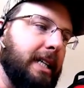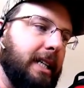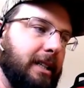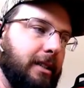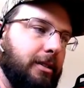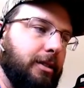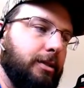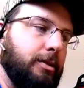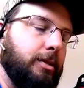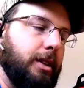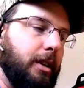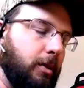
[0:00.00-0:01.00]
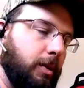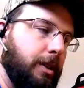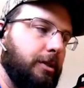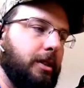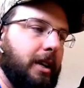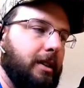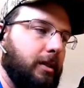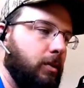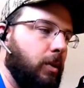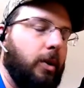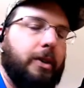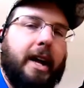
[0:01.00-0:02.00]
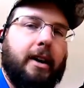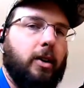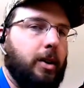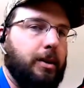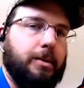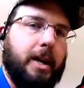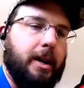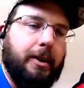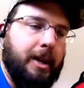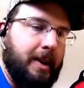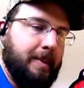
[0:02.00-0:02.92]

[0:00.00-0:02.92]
It doesn't do you know when you're trying to roll that cart around,